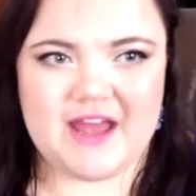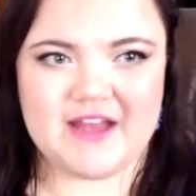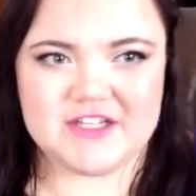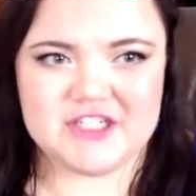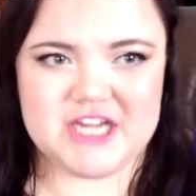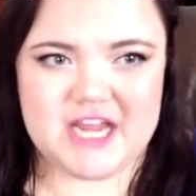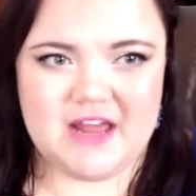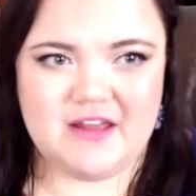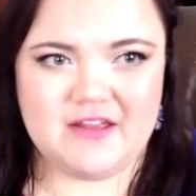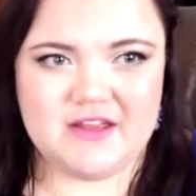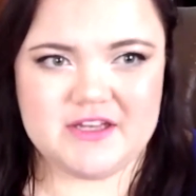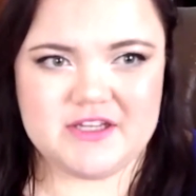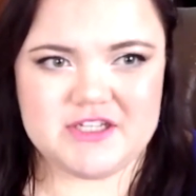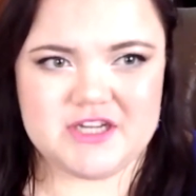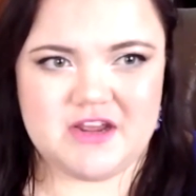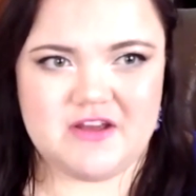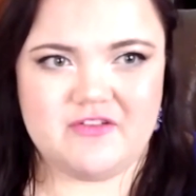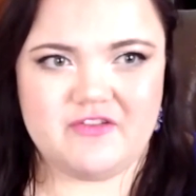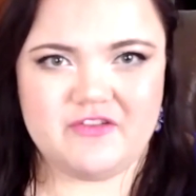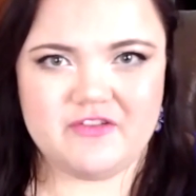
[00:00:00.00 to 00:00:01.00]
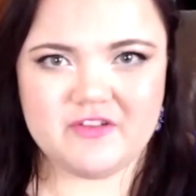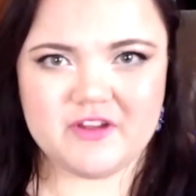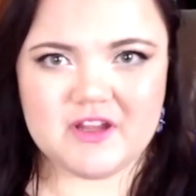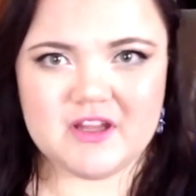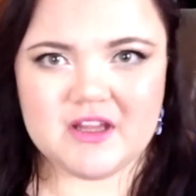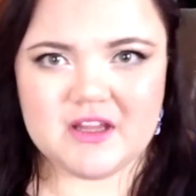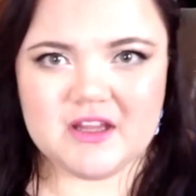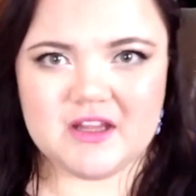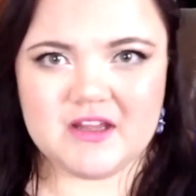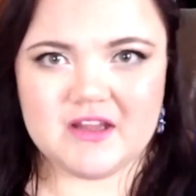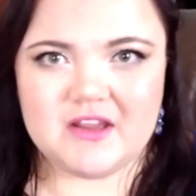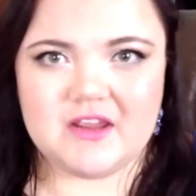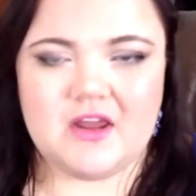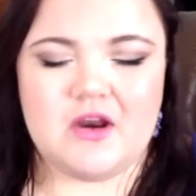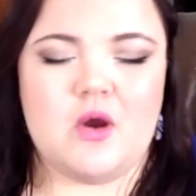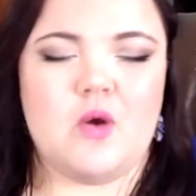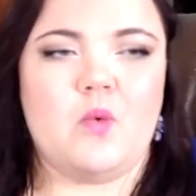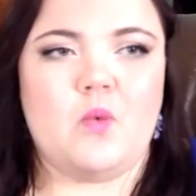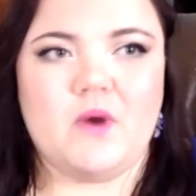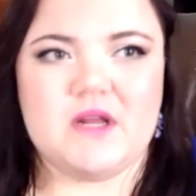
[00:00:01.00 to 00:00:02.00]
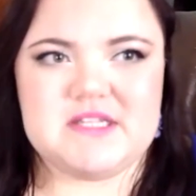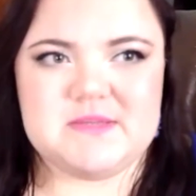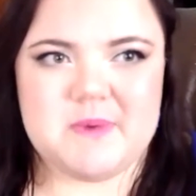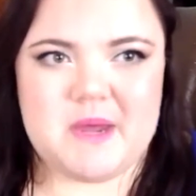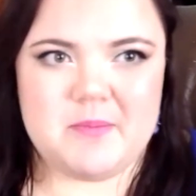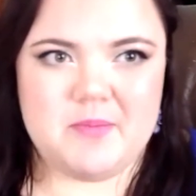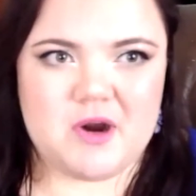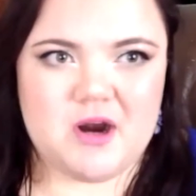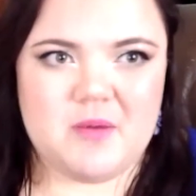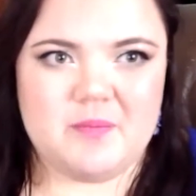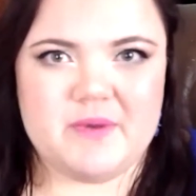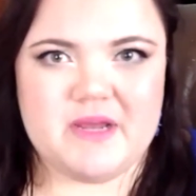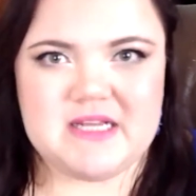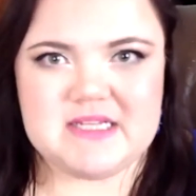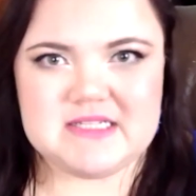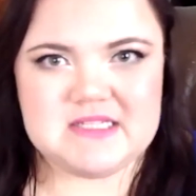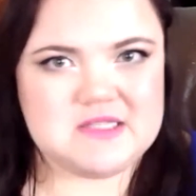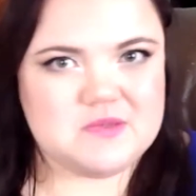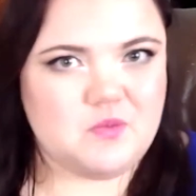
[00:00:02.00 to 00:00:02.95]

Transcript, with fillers: challenge of you know, what's my purpose?